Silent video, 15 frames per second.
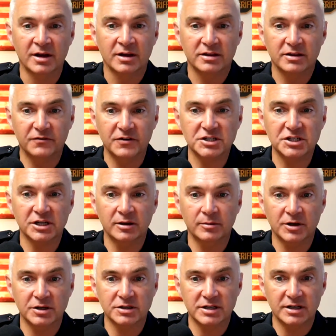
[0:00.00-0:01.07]
The phishing
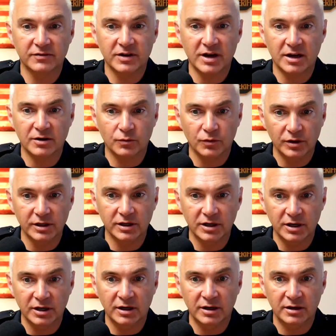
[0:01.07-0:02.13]
emails have gotten really
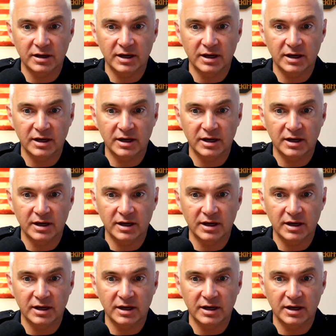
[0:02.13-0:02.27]
good,